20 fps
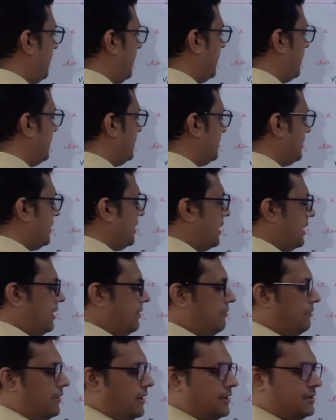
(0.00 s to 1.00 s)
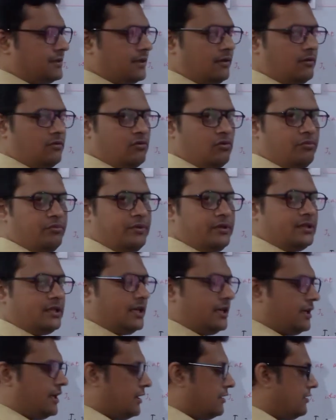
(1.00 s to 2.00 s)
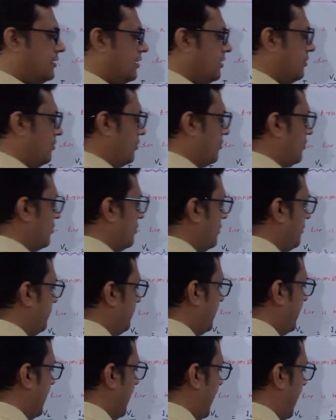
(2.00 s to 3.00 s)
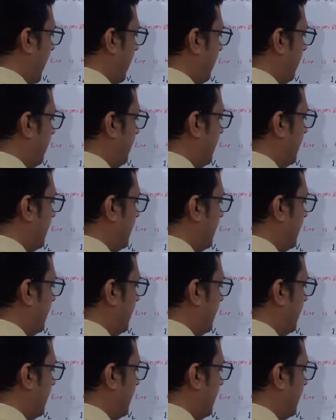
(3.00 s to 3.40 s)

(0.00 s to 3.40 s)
plus reflection coefficient at the load, we have